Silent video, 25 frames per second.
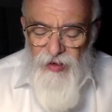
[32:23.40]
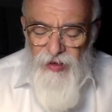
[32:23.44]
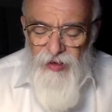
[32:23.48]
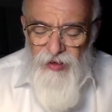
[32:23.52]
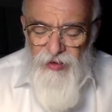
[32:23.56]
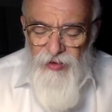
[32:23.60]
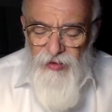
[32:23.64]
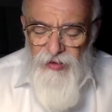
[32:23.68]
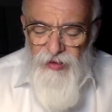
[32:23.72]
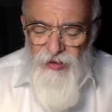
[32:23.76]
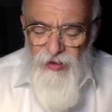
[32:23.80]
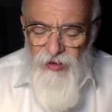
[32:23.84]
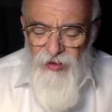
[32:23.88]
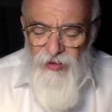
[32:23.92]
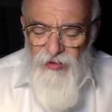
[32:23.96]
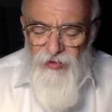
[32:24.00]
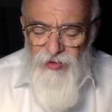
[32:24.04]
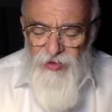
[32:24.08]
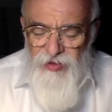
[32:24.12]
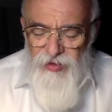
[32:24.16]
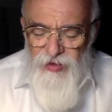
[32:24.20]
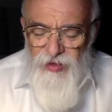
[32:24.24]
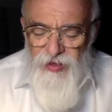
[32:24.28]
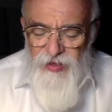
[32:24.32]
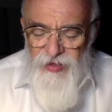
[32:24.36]
It only
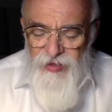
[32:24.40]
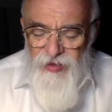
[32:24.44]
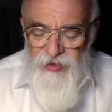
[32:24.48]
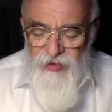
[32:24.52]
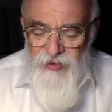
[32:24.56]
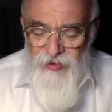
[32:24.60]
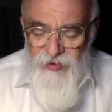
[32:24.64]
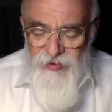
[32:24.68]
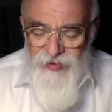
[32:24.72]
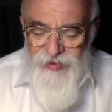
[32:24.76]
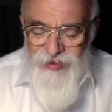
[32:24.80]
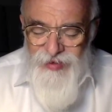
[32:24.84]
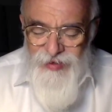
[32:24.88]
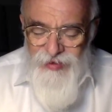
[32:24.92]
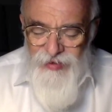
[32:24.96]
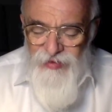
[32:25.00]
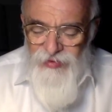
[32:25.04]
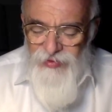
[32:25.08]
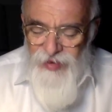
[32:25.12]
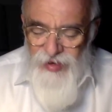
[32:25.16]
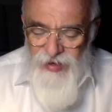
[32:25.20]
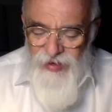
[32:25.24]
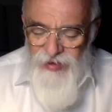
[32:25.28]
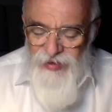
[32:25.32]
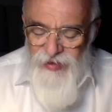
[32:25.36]
goes so there's no
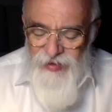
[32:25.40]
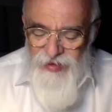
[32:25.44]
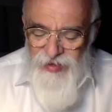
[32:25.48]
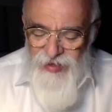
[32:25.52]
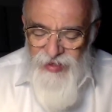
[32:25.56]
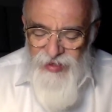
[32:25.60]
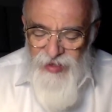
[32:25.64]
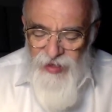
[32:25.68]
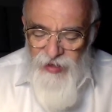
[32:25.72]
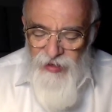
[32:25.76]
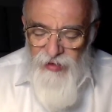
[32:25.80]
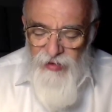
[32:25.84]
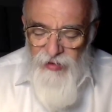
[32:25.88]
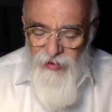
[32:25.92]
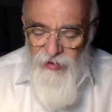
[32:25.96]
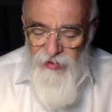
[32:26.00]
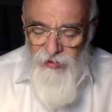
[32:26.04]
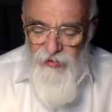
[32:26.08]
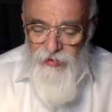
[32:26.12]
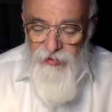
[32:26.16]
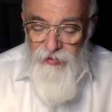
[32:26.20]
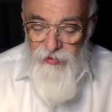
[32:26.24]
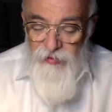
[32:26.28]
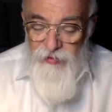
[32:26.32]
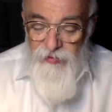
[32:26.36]
elevating the
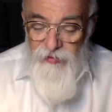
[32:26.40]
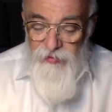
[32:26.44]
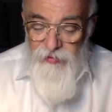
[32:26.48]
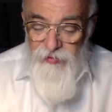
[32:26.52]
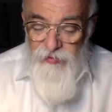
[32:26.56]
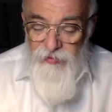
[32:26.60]
seichel,